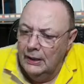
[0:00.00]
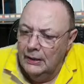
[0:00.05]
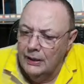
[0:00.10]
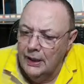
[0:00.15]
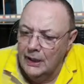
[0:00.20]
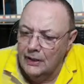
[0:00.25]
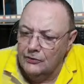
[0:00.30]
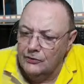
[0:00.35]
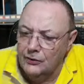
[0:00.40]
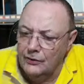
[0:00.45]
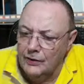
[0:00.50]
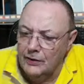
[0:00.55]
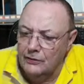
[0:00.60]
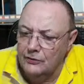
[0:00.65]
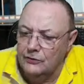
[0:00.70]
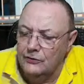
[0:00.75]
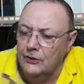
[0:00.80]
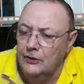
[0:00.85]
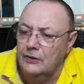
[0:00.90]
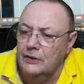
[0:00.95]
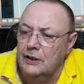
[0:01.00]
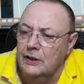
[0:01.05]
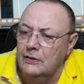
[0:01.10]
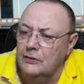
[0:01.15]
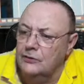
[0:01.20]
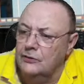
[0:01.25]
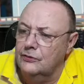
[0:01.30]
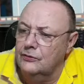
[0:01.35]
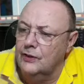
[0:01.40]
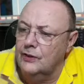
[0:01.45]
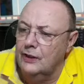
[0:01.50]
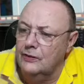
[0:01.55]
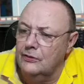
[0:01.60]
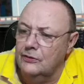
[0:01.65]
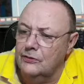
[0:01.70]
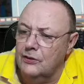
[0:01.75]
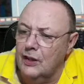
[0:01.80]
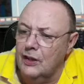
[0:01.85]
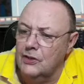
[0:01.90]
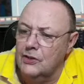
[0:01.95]
Yeah, so that's
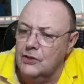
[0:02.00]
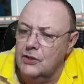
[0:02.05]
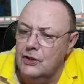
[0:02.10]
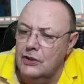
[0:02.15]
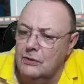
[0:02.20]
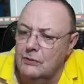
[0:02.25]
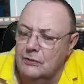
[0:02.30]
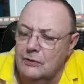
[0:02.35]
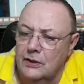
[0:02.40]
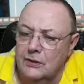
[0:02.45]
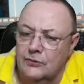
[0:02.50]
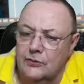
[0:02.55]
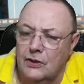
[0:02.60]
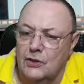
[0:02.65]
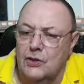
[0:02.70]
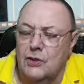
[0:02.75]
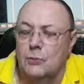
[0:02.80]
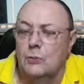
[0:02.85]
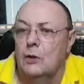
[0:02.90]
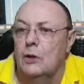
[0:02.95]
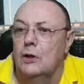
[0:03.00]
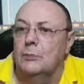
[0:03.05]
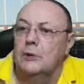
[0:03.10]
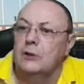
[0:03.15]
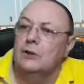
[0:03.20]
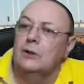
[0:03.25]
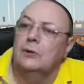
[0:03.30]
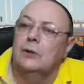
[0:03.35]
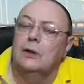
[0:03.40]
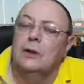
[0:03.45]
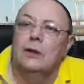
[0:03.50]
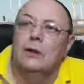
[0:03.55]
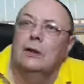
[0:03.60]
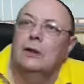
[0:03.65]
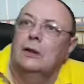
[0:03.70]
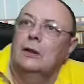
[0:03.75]
actually what I've been doing.